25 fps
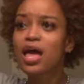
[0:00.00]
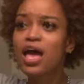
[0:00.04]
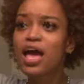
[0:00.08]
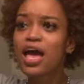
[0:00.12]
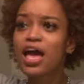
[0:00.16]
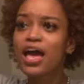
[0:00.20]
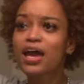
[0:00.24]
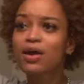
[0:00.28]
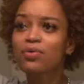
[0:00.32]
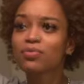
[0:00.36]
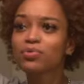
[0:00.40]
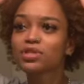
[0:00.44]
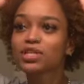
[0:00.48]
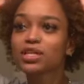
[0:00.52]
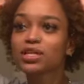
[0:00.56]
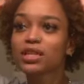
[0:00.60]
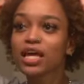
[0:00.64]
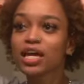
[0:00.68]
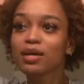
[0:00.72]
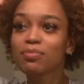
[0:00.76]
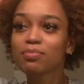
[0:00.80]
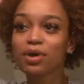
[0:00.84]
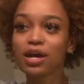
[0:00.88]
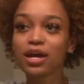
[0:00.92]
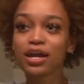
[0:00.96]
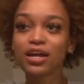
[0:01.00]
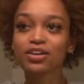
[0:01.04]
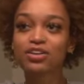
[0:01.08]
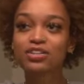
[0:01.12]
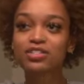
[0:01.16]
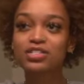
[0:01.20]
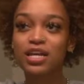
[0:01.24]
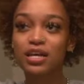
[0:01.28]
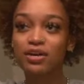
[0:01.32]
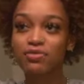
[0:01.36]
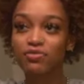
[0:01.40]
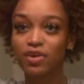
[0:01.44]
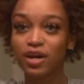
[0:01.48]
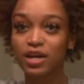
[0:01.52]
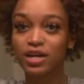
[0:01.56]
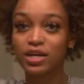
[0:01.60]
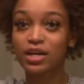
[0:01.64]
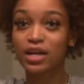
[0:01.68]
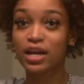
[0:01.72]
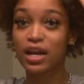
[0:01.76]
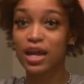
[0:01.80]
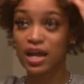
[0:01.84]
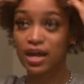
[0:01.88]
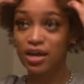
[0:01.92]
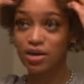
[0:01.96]
And with the length my hair is at right
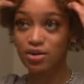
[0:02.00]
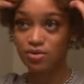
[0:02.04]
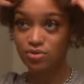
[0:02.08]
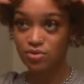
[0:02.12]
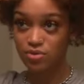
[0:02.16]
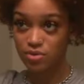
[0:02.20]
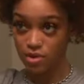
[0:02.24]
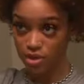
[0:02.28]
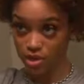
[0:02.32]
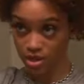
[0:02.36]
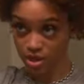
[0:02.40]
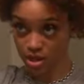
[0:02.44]
now,